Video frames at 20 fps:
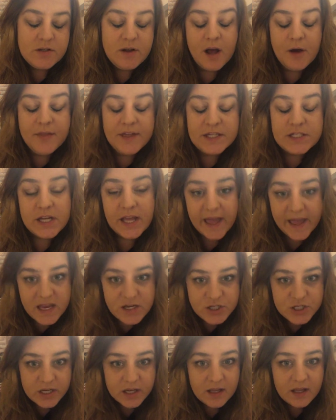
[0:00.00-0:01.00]
health
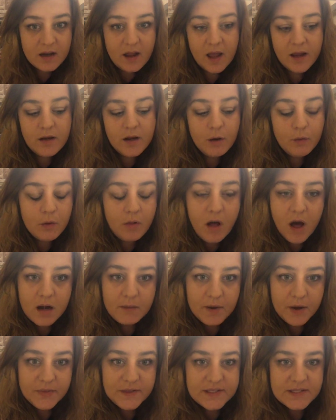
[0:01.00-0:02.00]
education. I know a lot
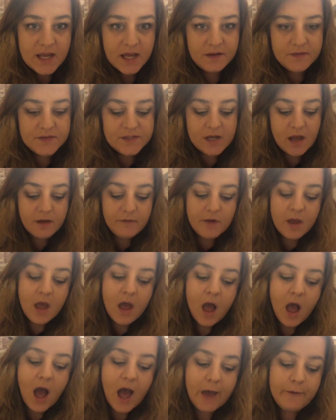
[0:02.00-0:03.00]
about this kind of stuff.
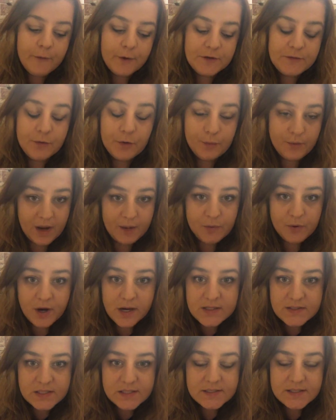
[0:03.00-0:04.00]
I've worked for rape
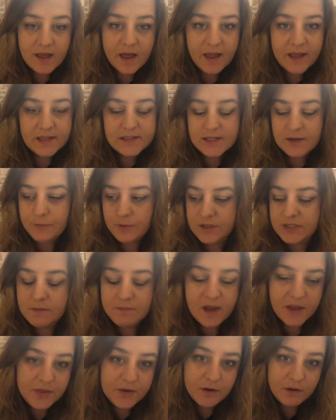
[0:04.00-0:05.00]
crisis lines. I've worked at
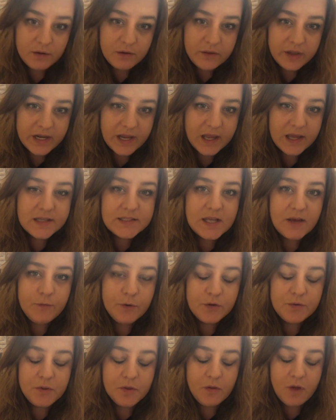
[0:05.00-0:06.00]
methadone clinics. I've
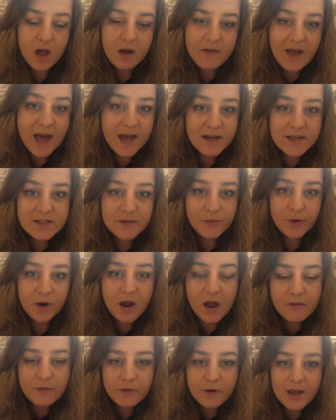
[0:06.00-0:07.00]
worked with a lot of addicts in
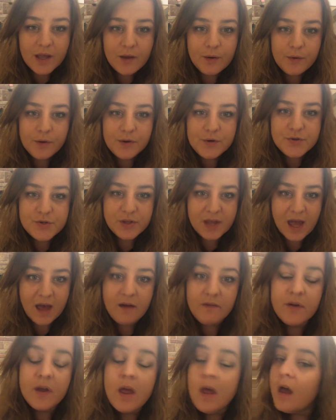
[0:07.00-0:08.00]
recovery who usually
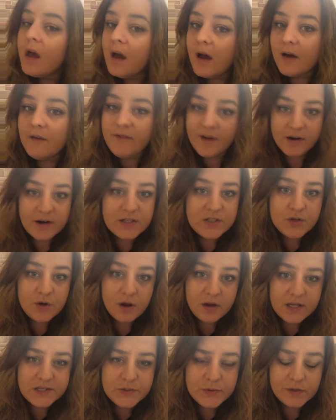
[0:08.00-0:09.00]
have a very strong
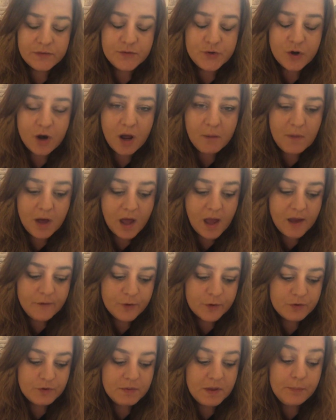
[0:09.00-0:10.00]
history of trauma. I've
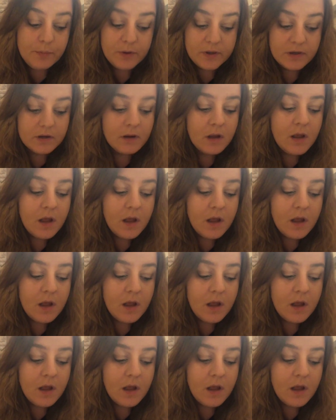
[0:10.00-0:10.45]
worked with people in